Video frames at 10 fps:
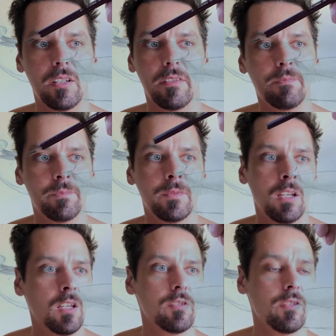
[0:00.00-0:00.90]
And
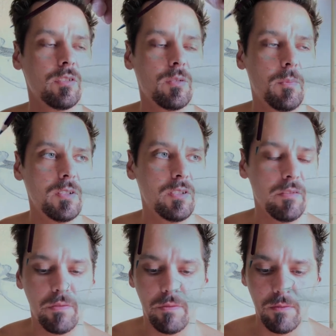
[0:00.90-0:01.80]
so there's a bunch
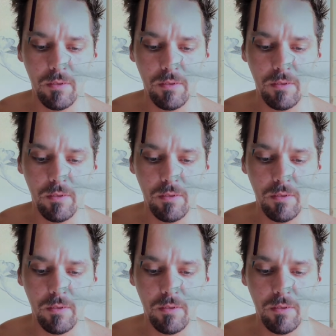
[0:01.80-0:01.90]
of